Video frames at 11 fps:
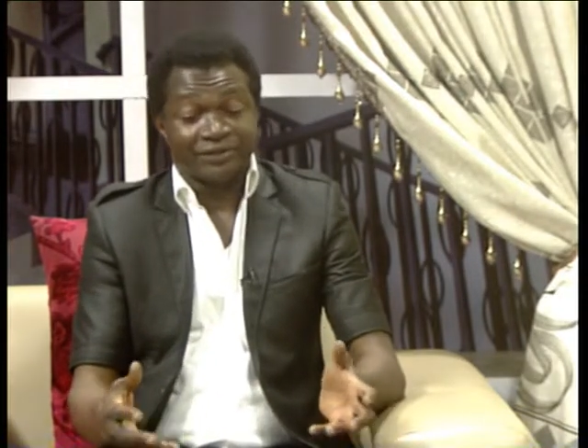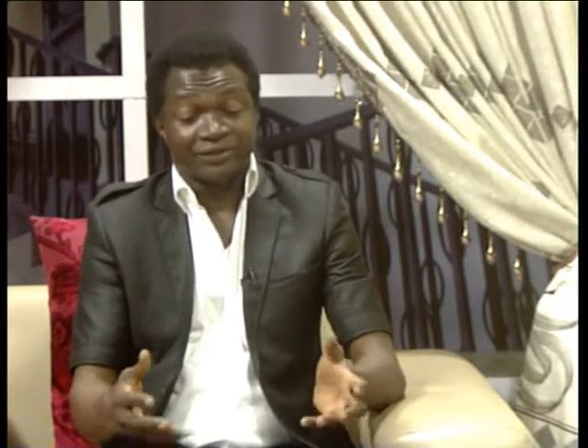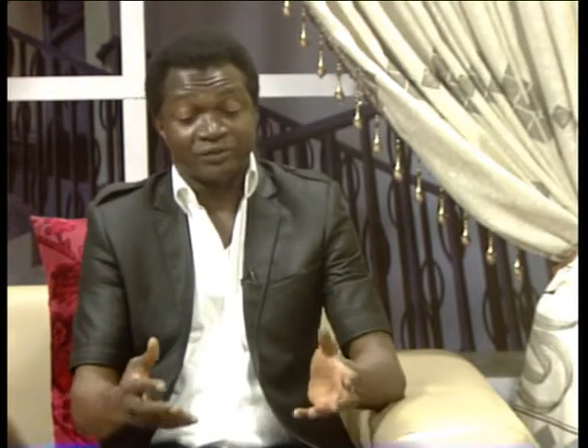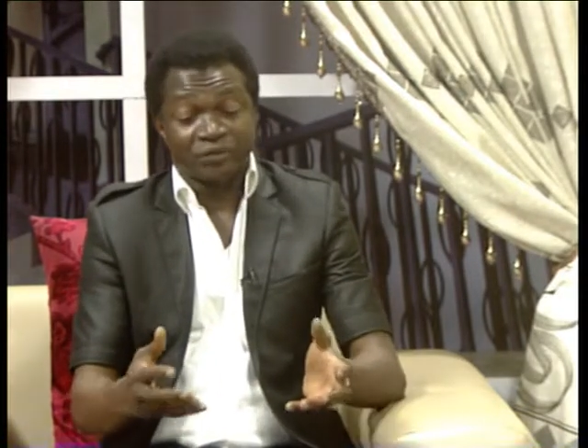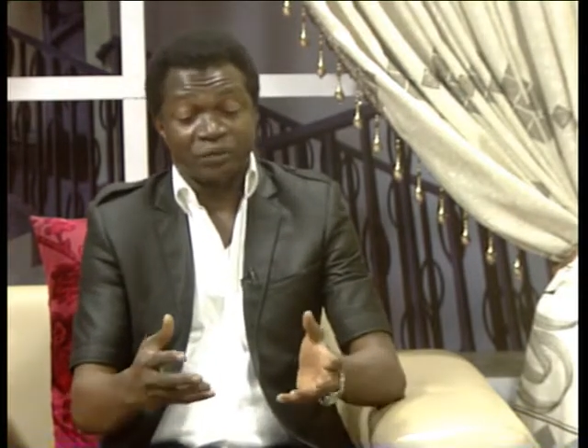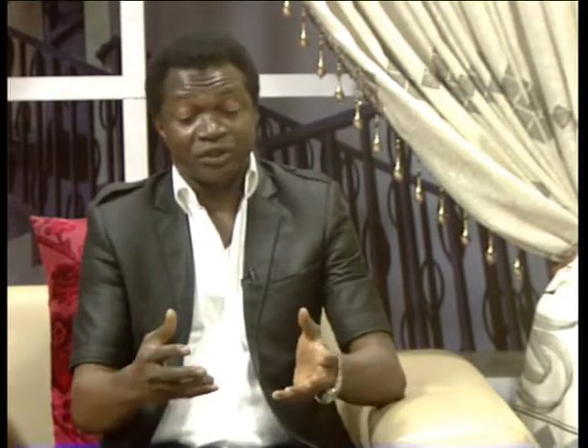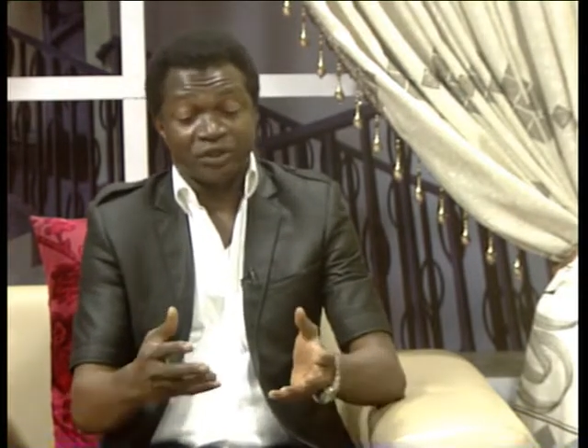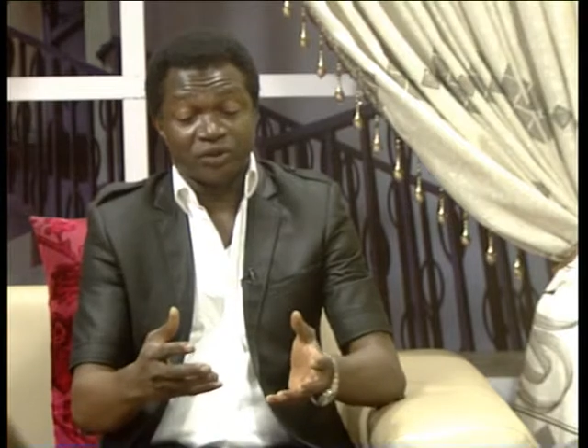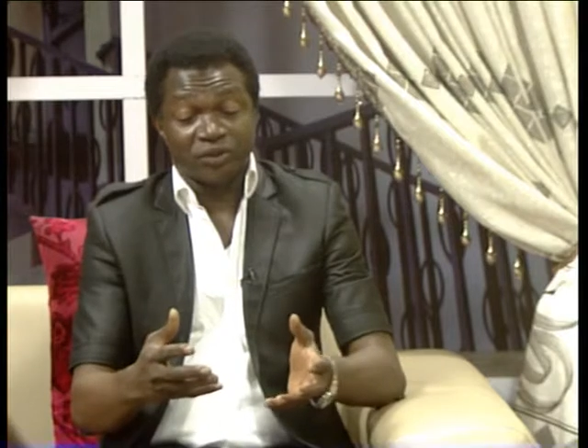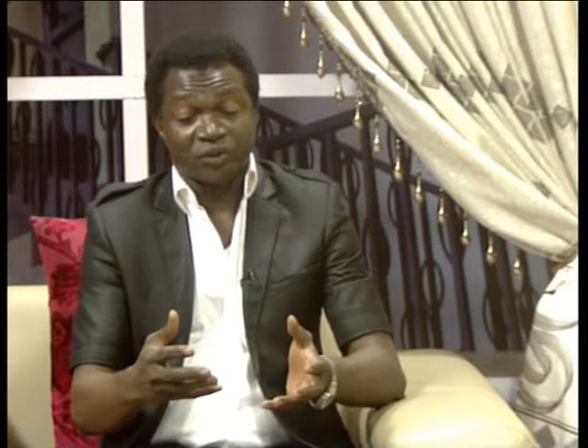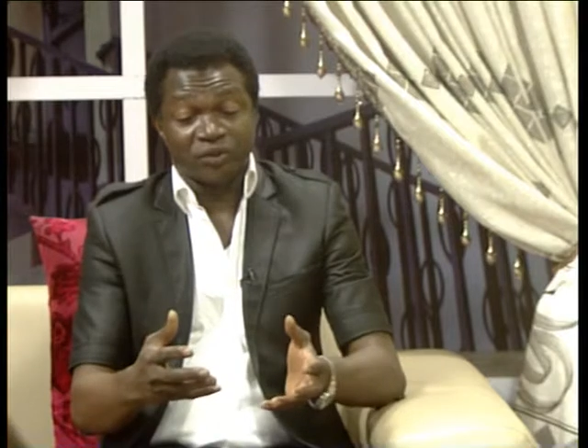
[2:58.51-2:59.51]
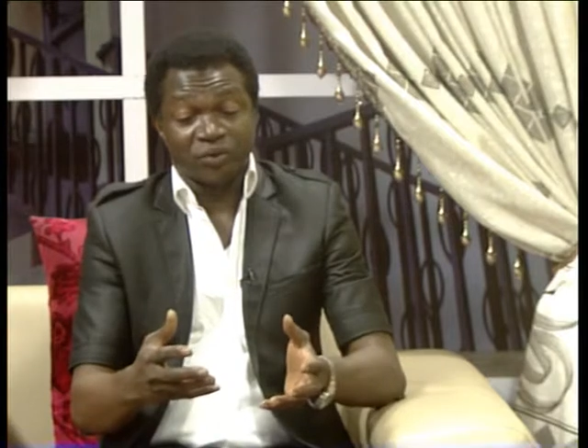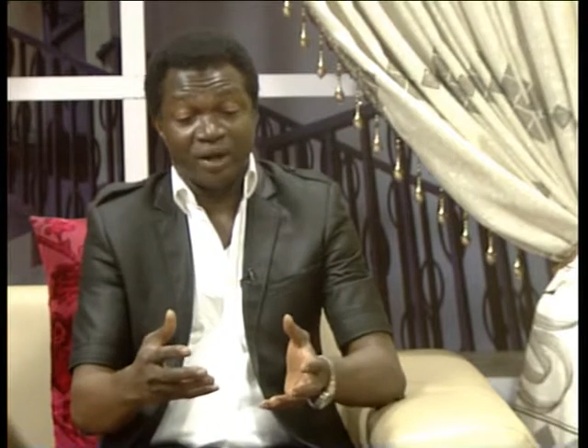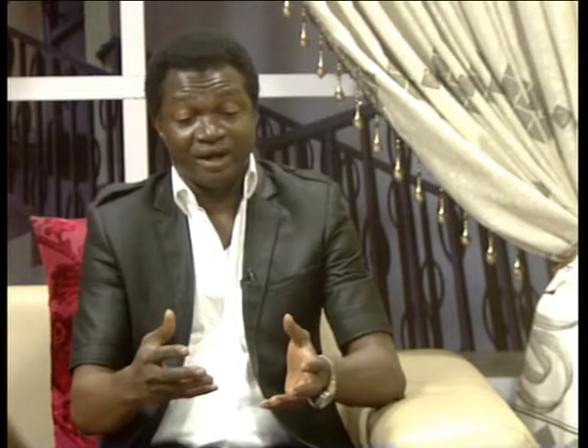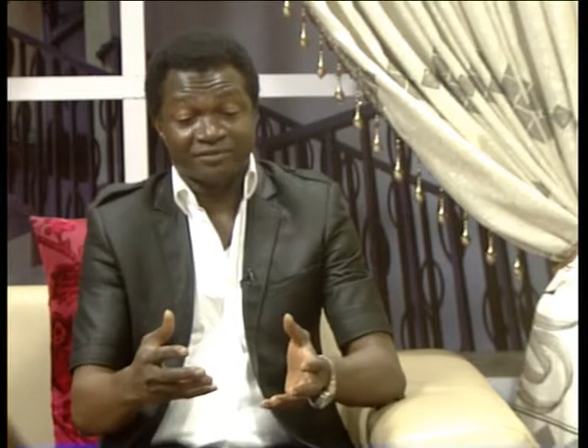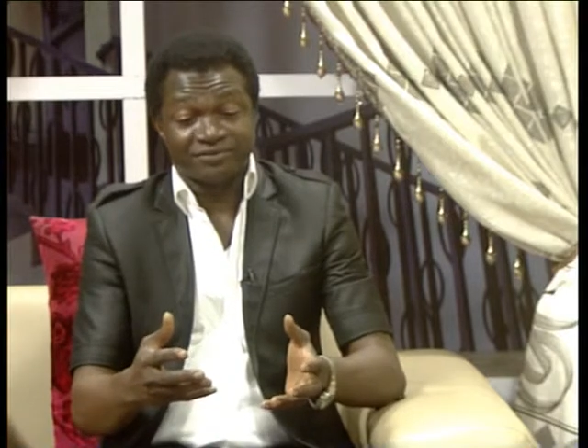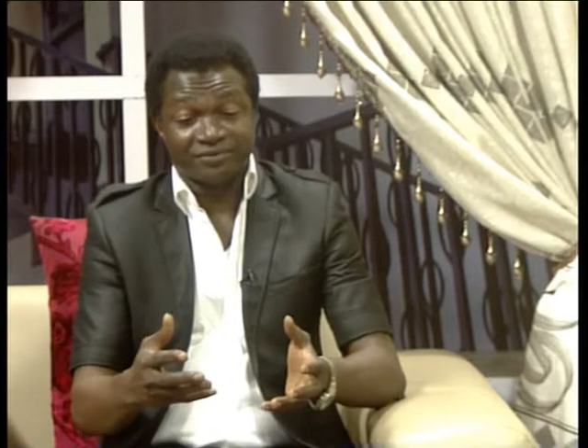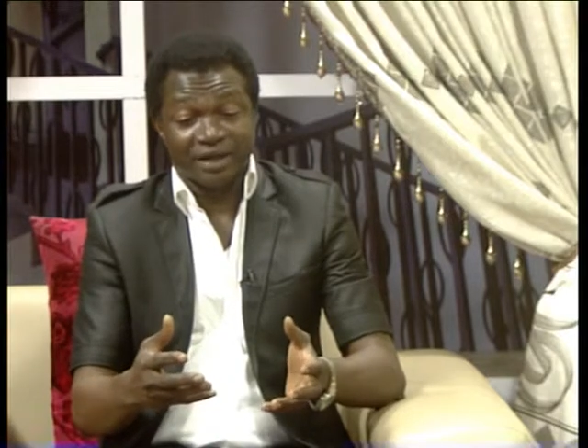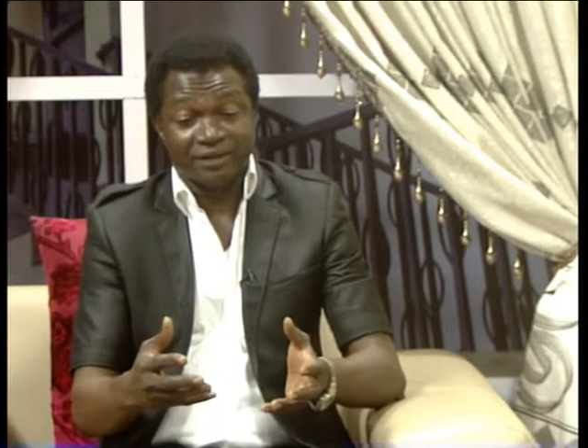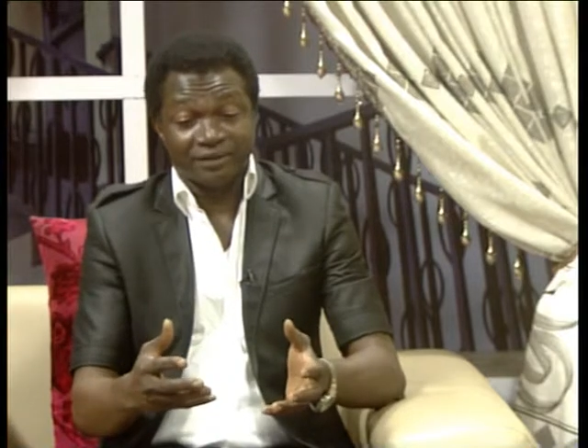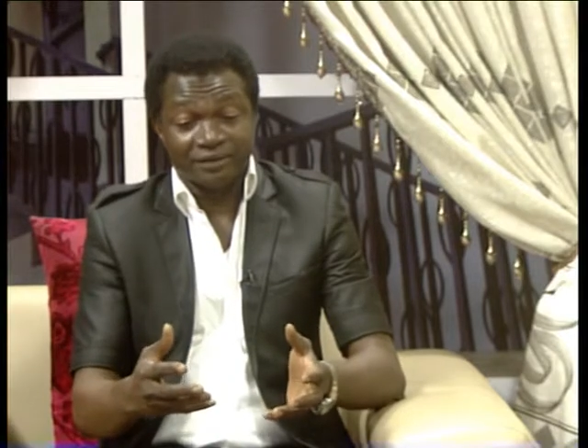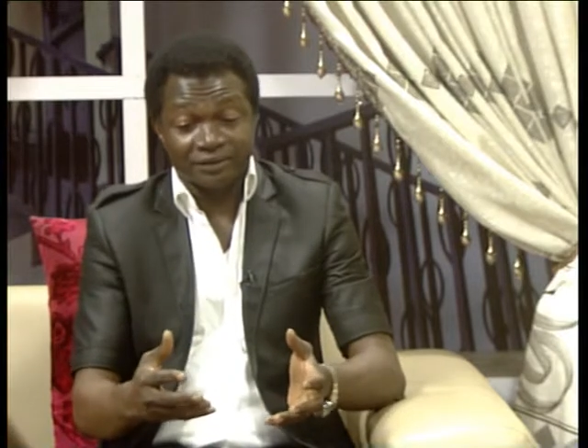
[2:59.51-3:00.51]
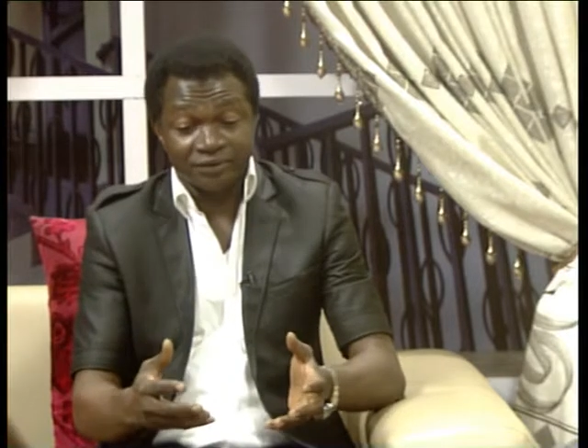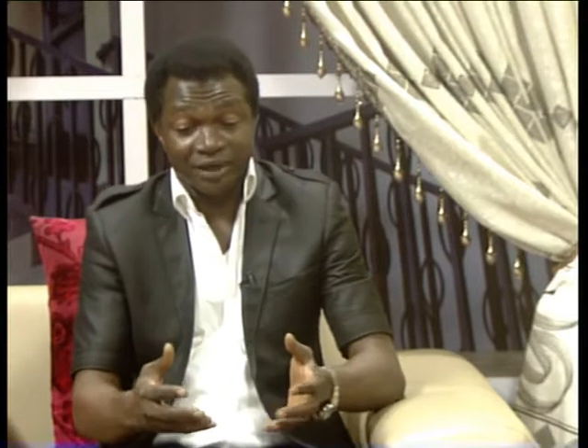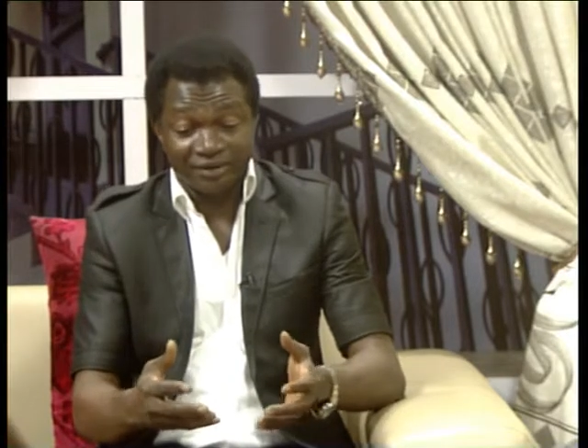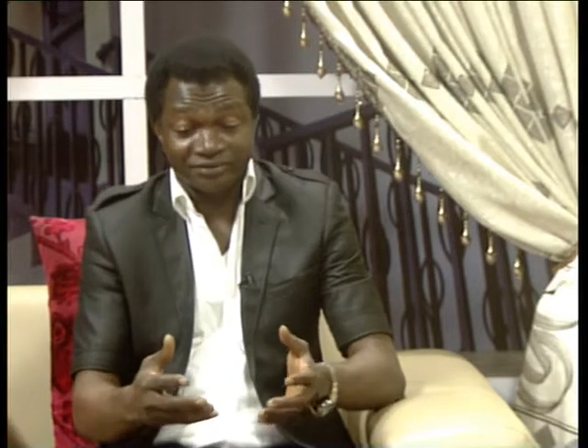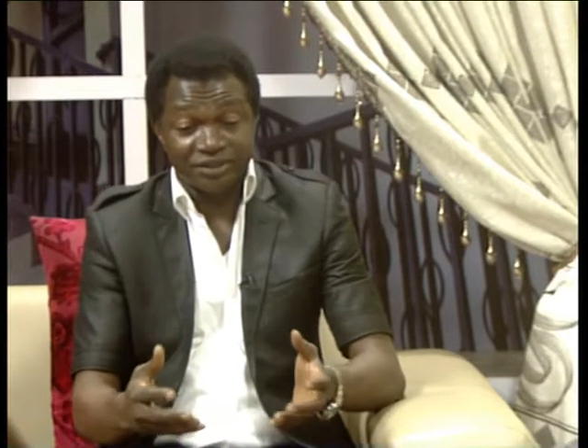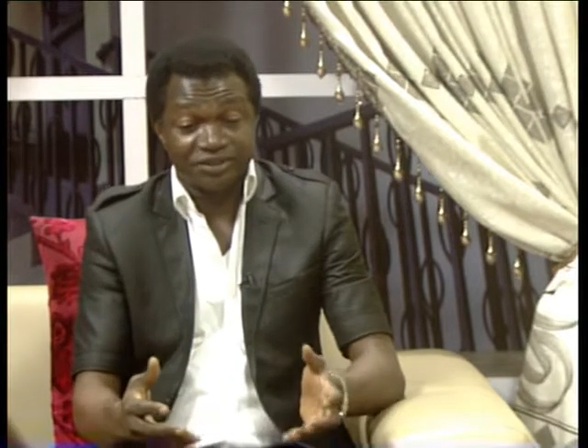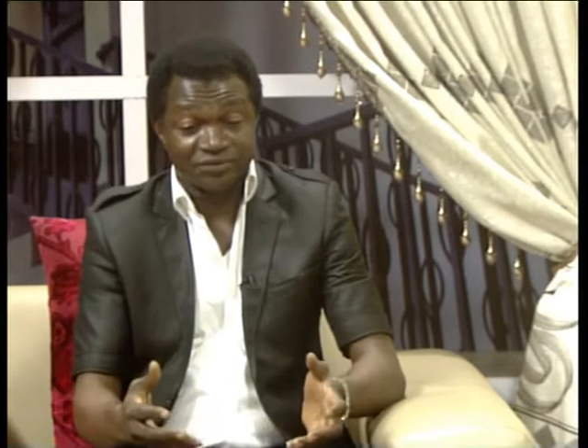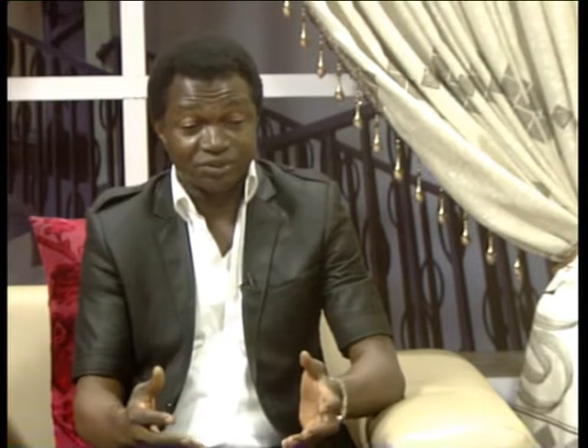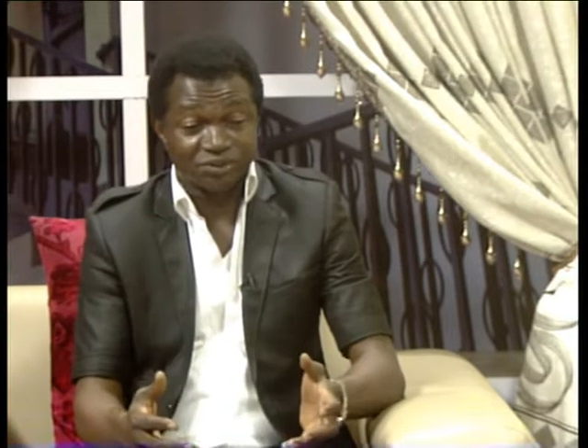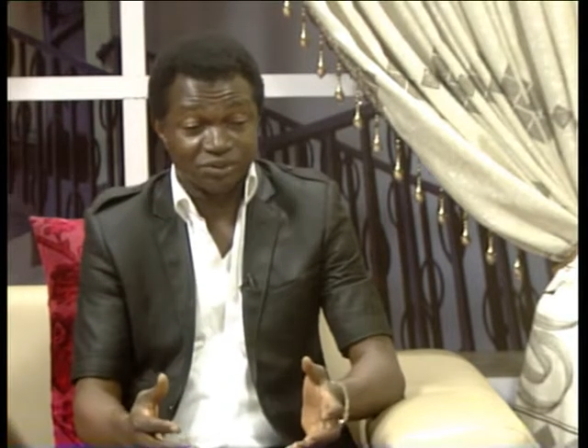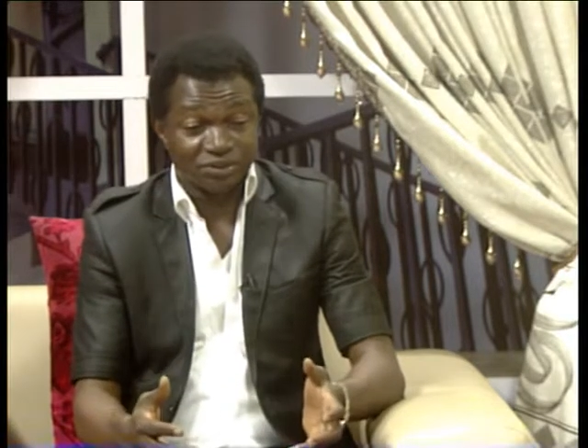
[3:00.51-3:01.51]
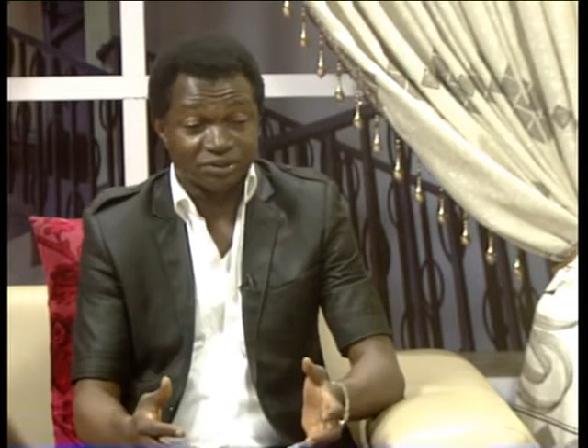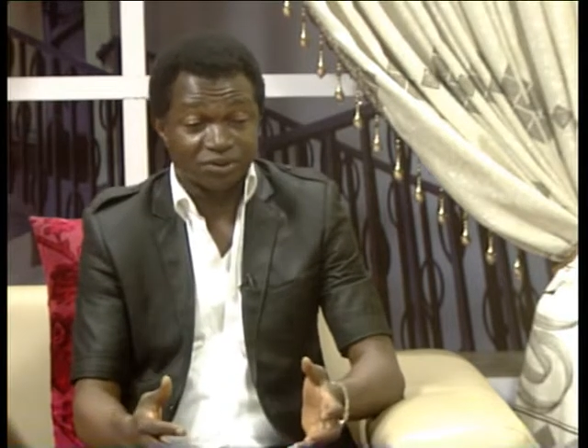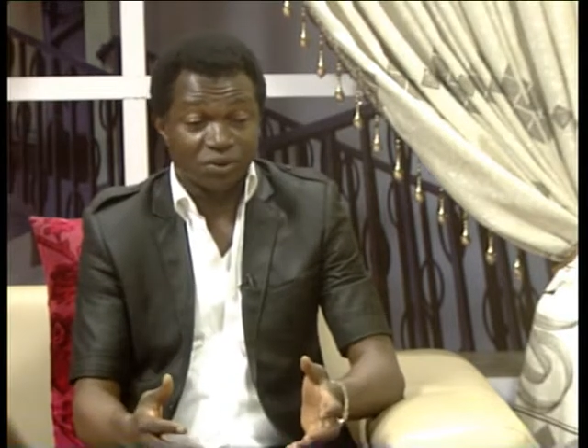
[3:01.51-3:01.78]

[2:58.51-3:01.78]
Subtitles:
You have individuals